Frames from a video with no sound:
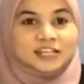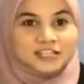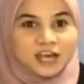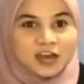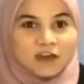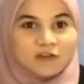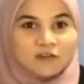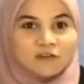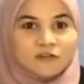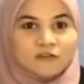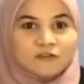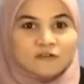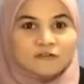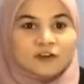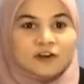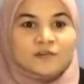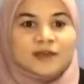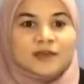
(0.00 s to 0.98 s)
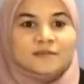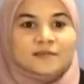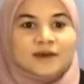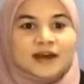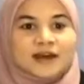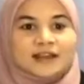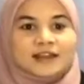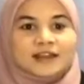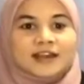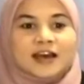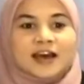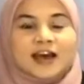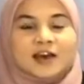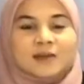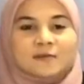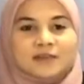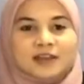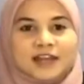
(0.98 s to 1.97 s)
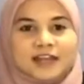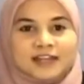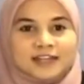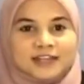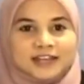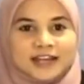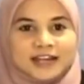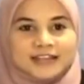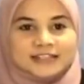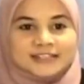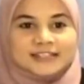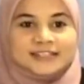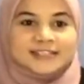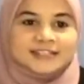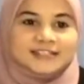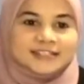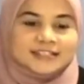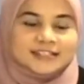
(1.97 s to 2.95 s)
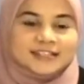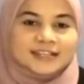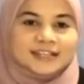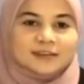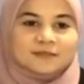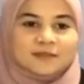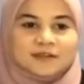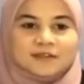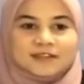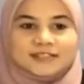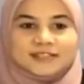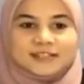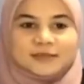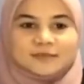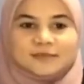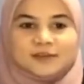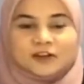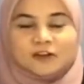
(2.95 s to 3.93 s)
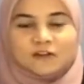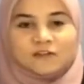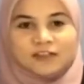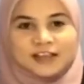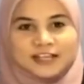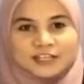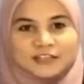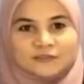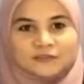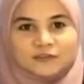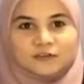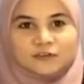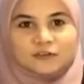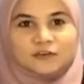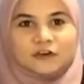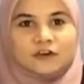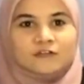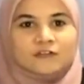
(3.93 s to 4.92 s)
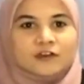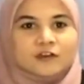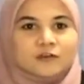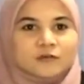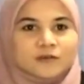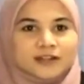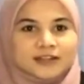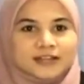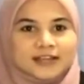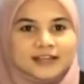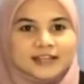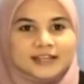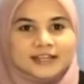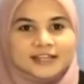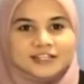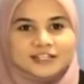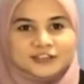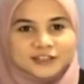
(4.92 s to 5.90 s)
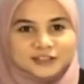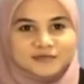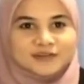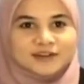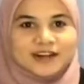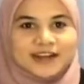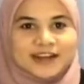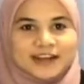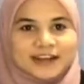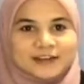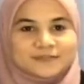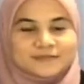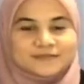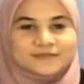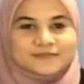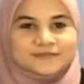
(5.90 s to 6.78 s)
Now, for my part, I will analyze in detail about the statement of cash flow of Huatai Industries Berhad.